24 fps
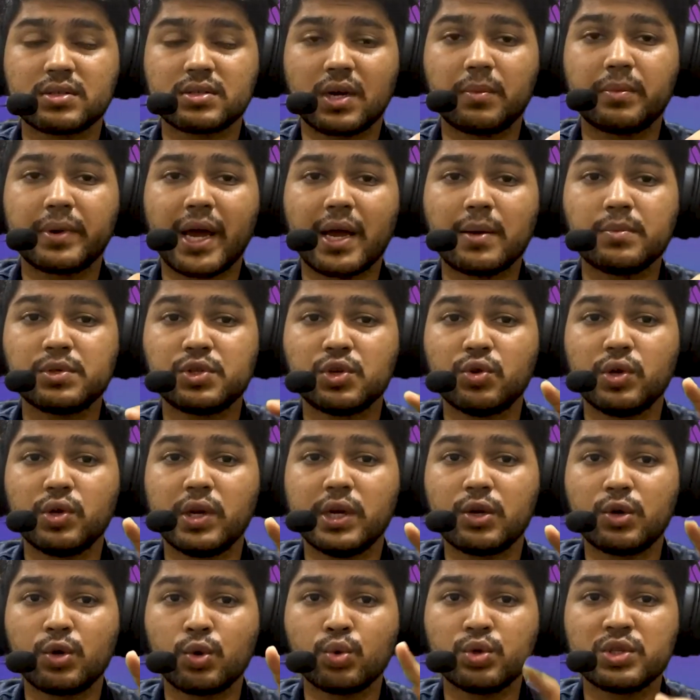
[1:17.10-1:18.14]
sometimes you
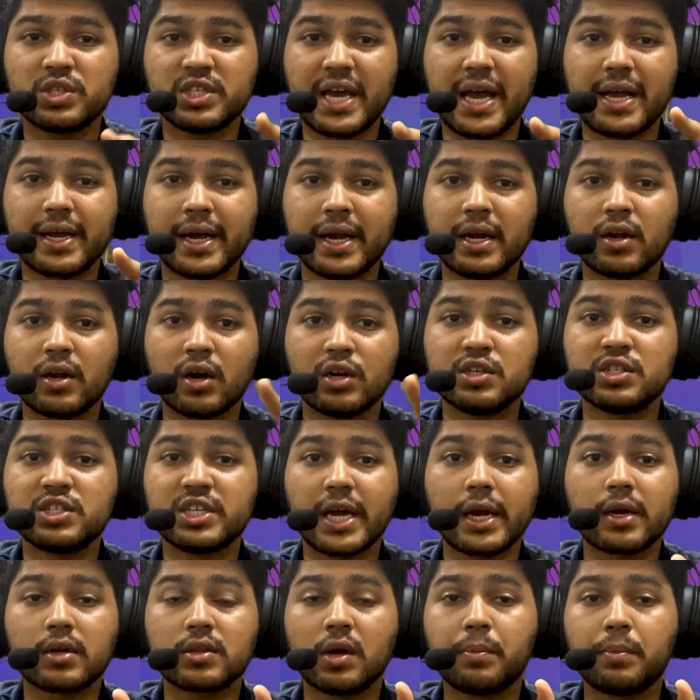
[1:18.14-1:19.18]
need to check and
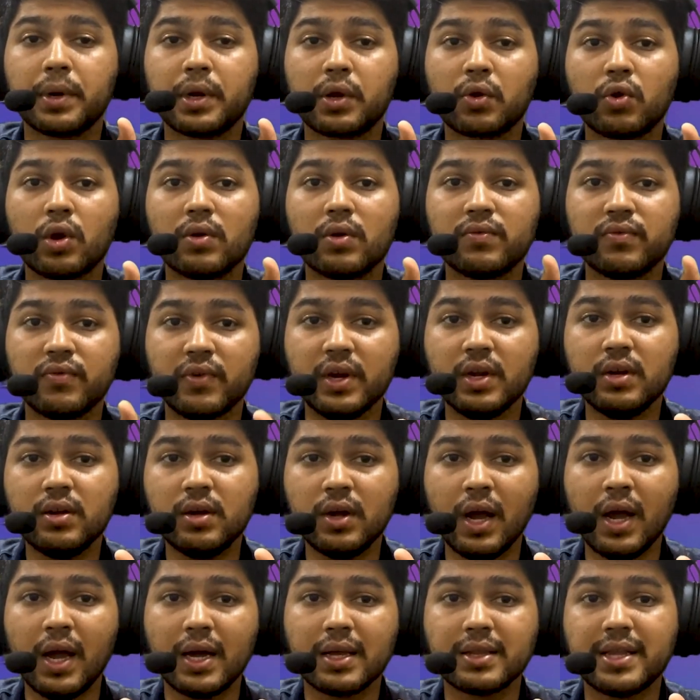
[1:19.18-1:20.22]
uncheck the particular field,
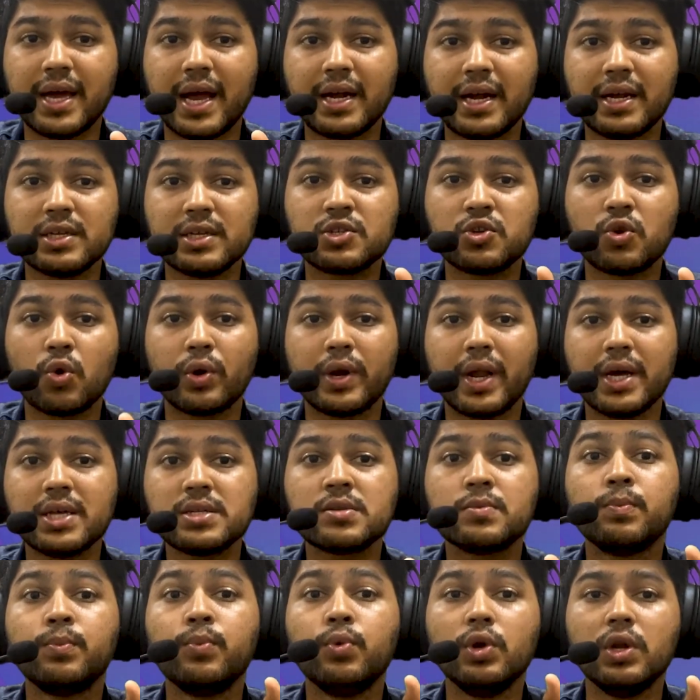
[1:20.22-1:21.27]
that is known
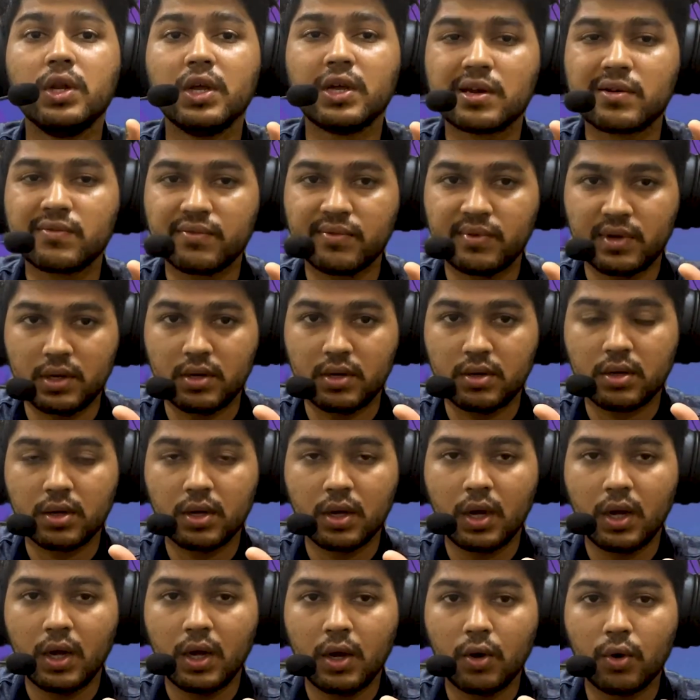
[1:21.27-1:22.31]
as boolean field,
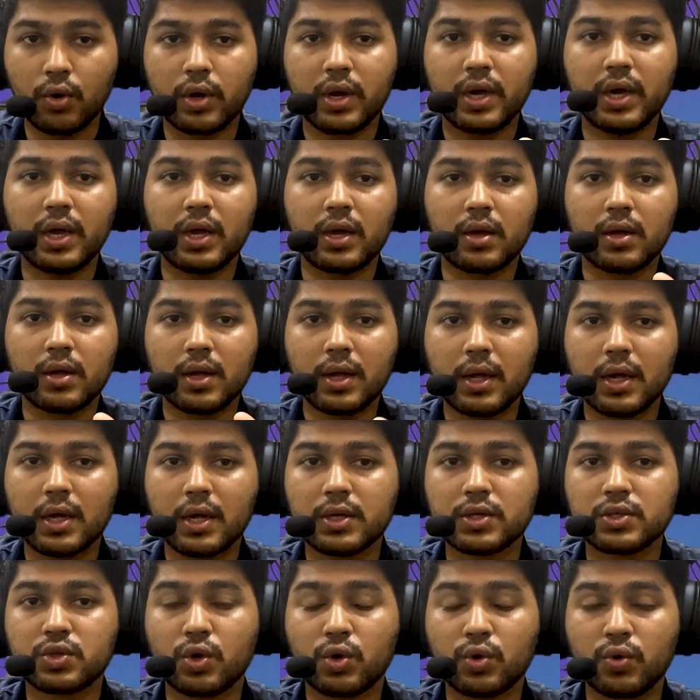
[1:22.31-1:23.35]
okay.
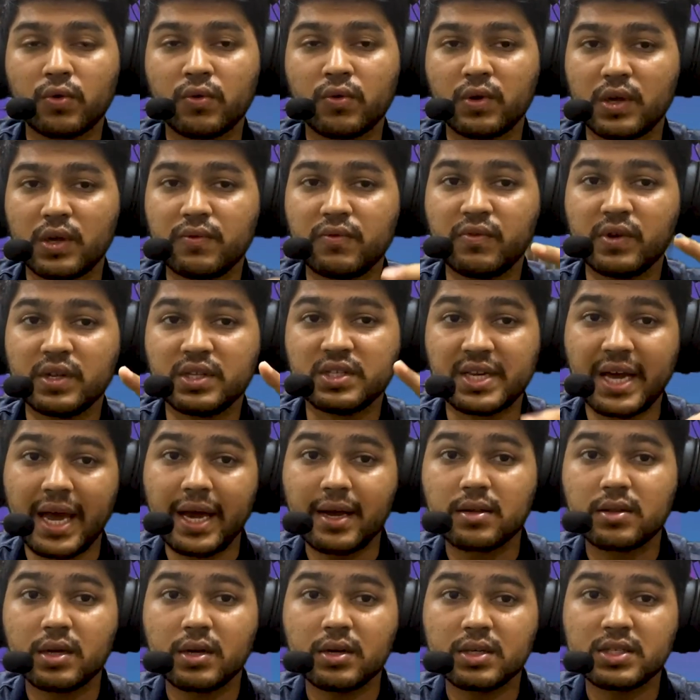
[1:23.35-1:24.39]
So if we
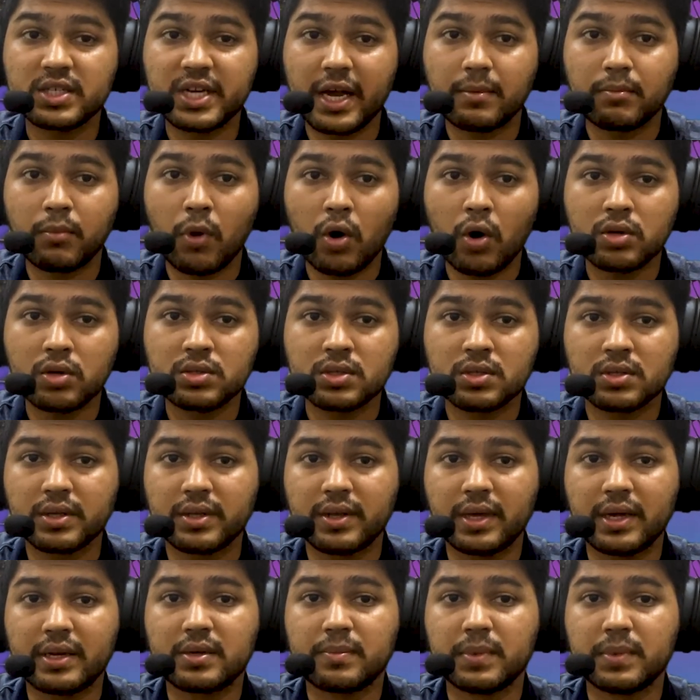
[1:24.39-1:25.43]
check the checkbox,
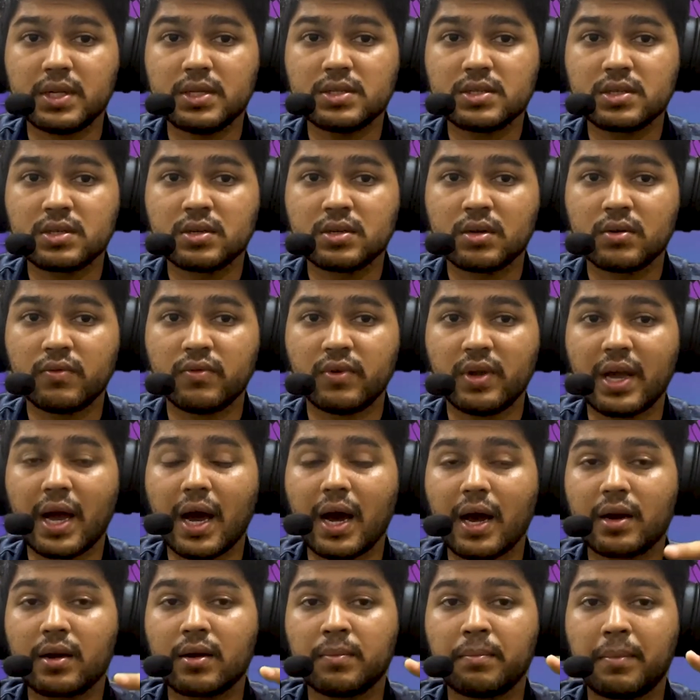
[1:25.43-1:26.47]
that means we
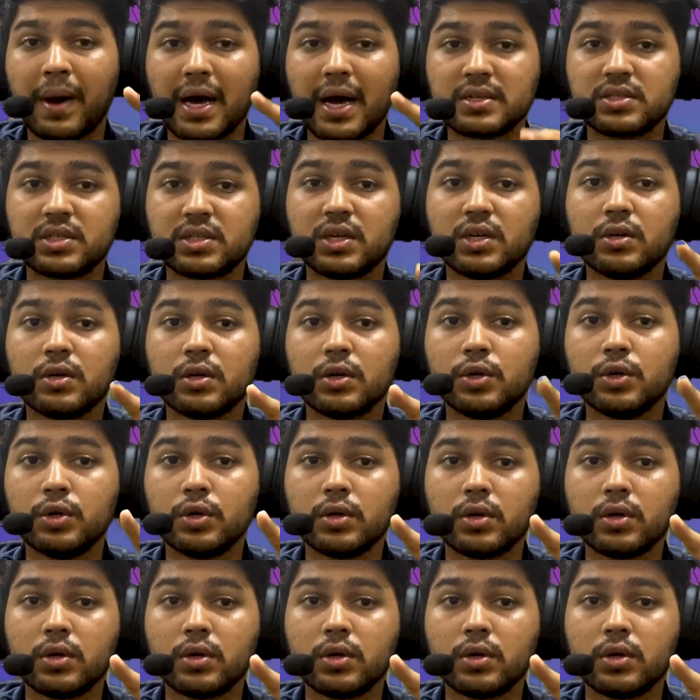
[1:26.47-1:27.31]
are passing